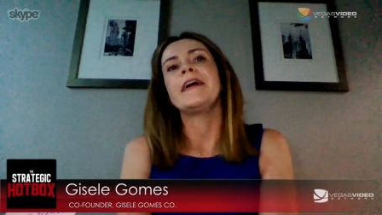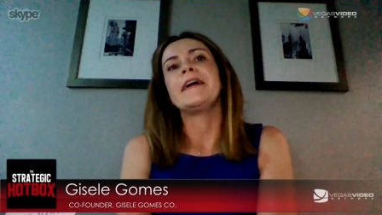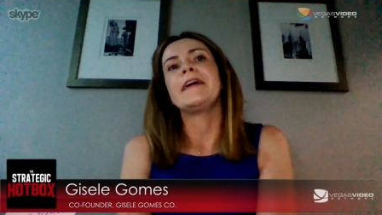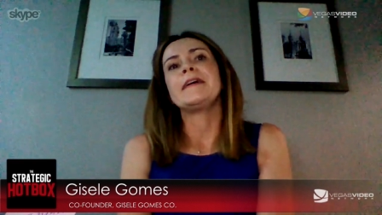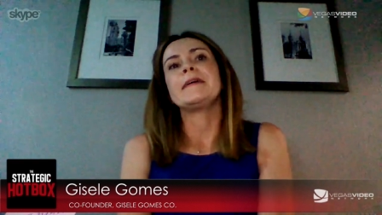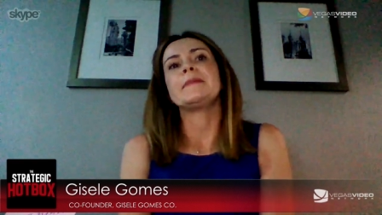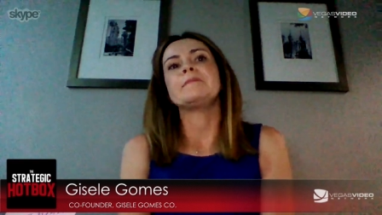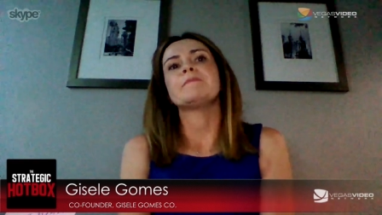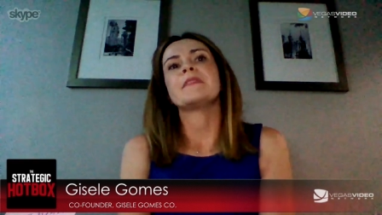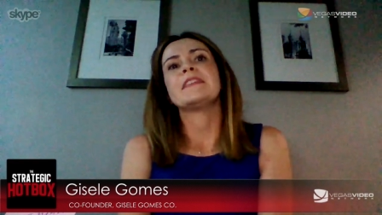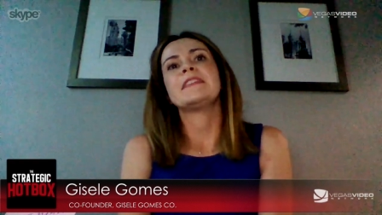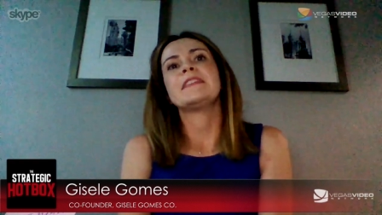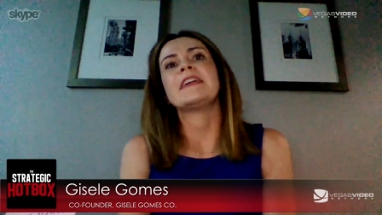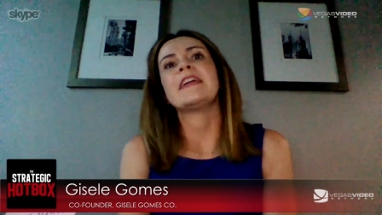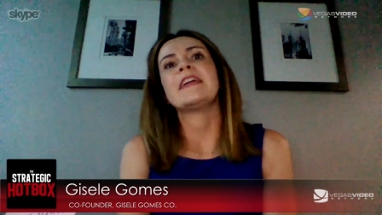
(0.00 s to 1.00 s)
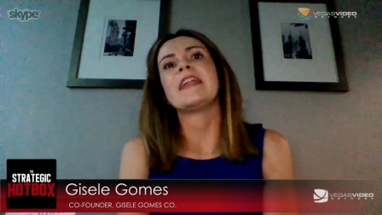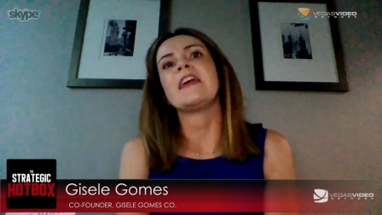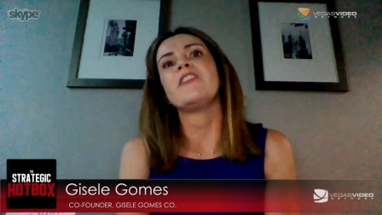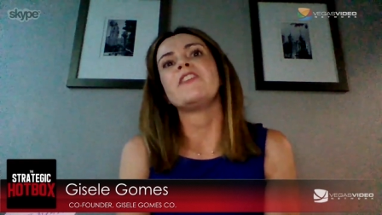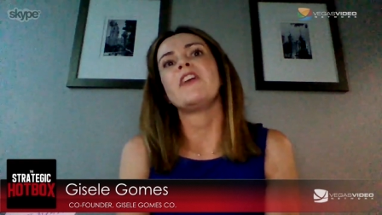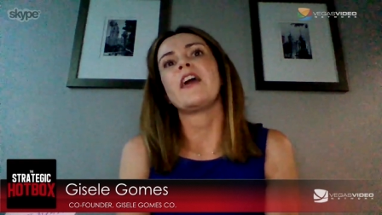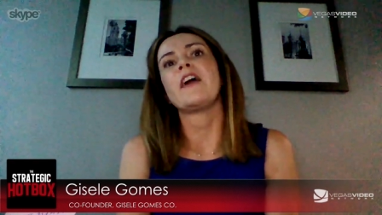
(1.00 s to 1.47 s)
Um,
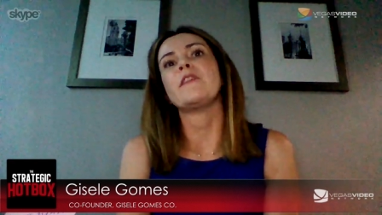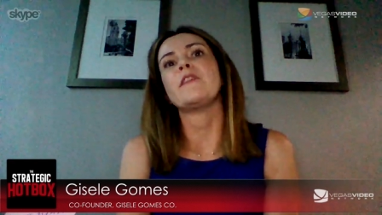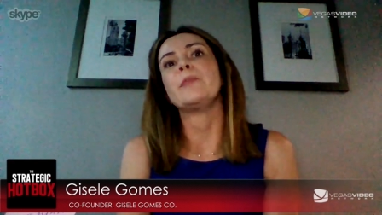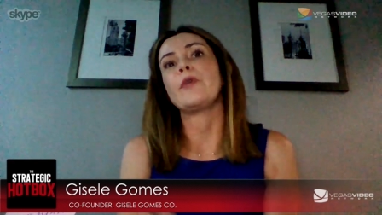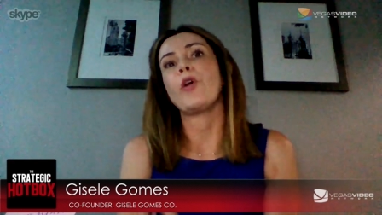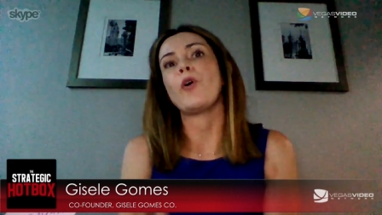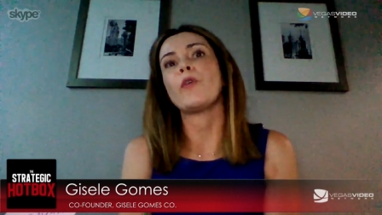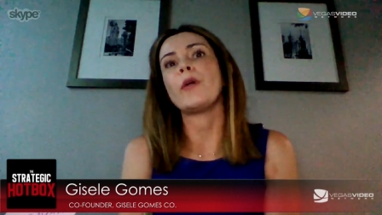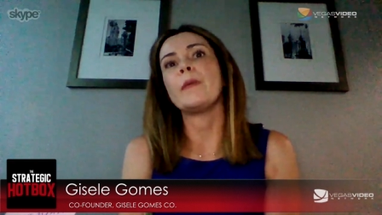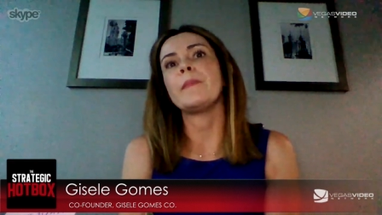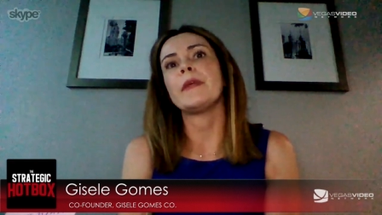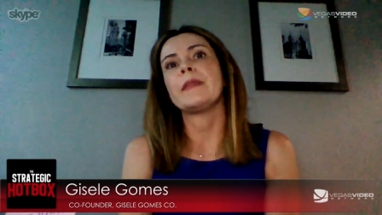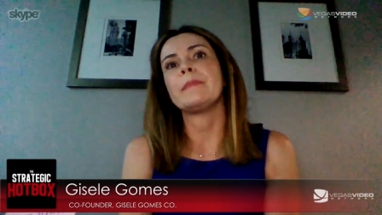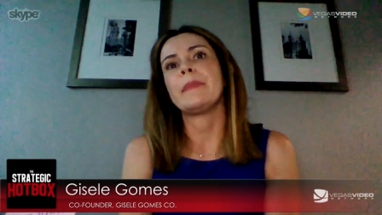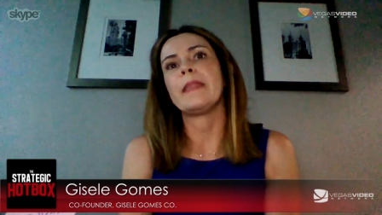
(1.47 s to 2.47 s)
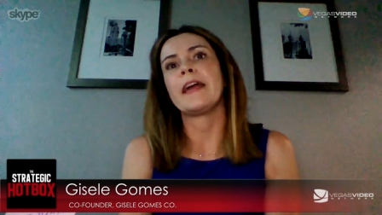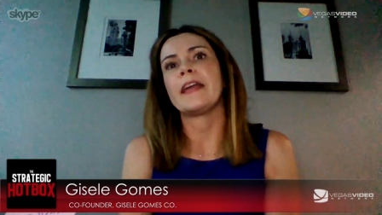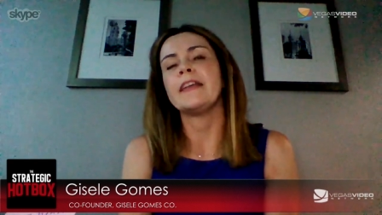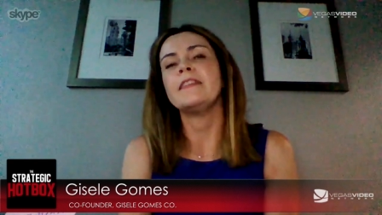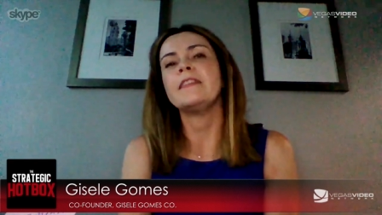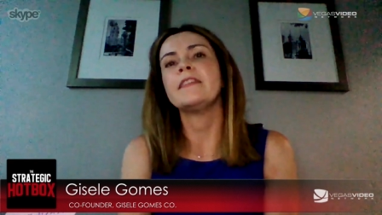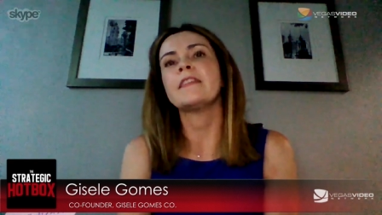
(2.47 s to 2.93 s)
has a program in
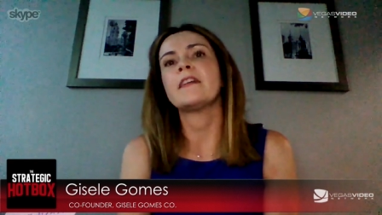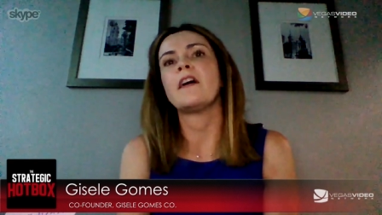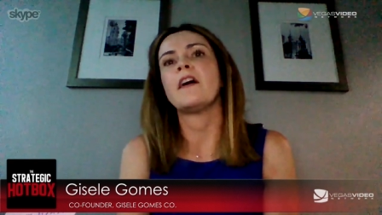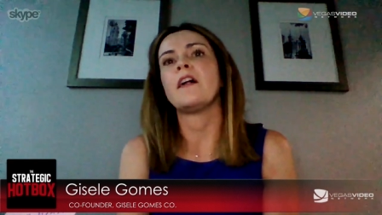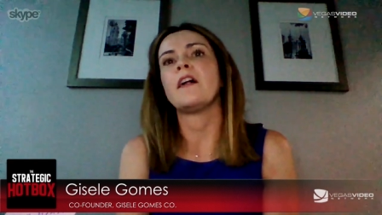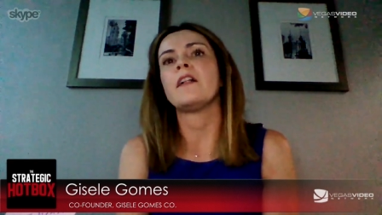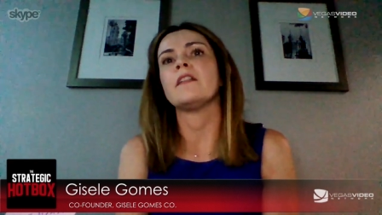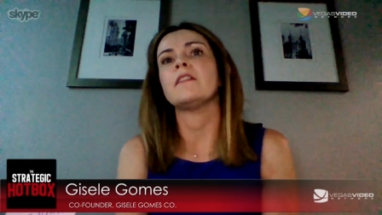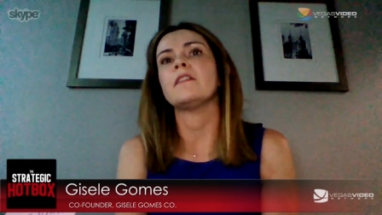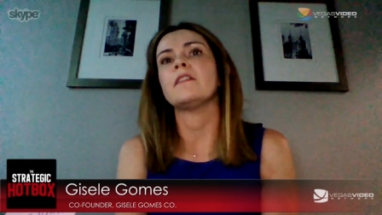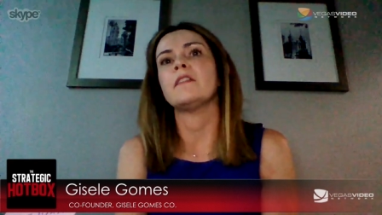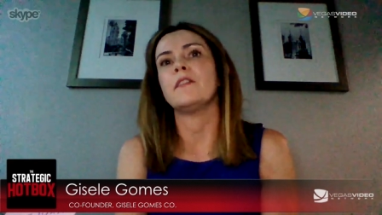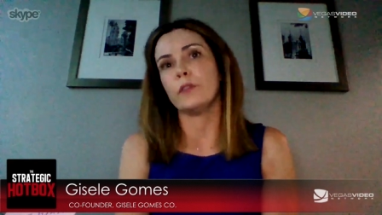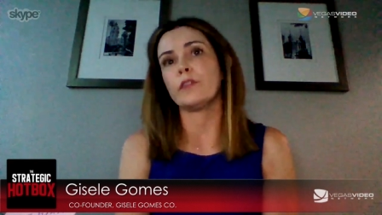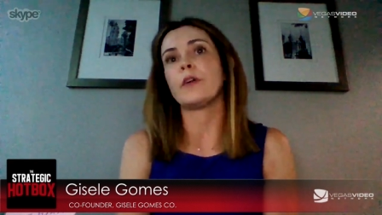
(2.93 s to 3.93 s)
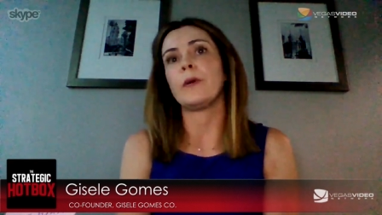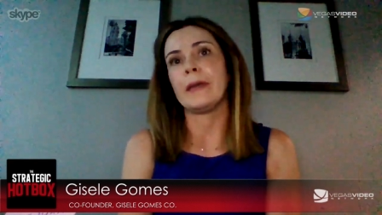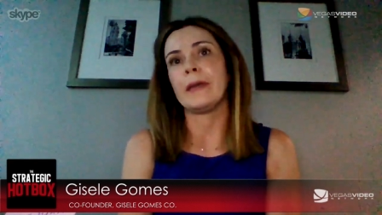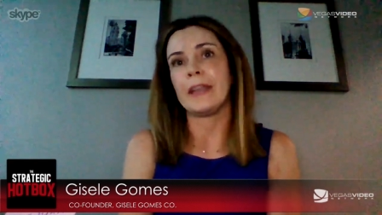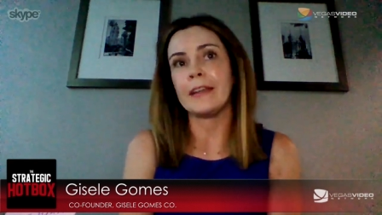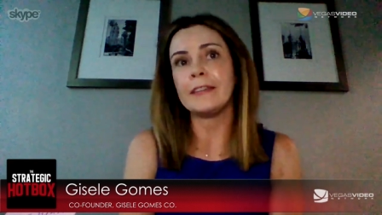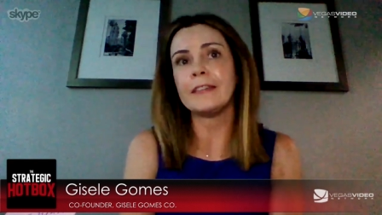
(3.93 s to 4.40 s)
place called Youth
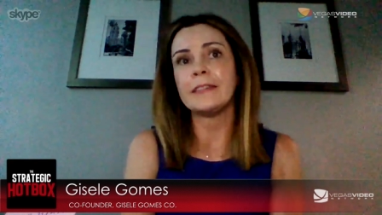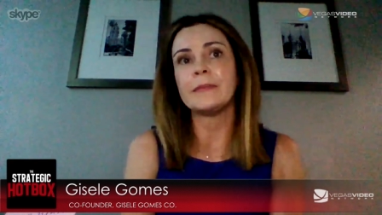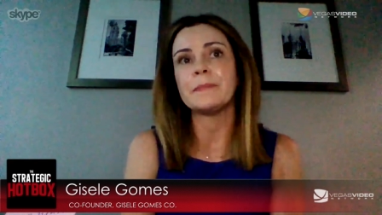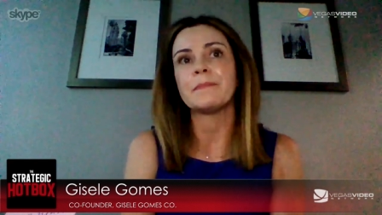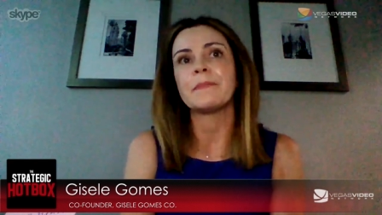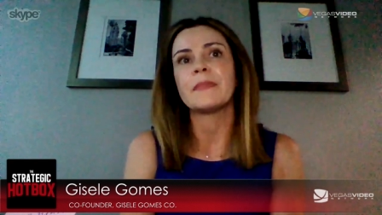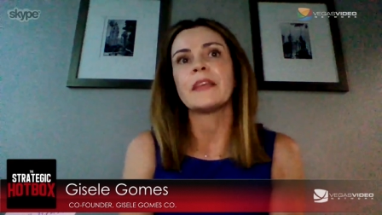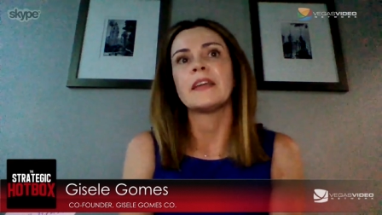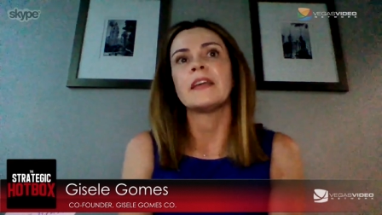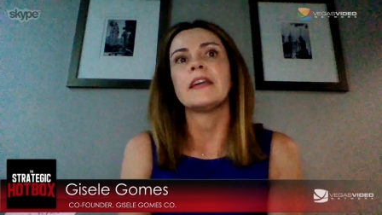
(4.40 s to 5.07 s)
Committees,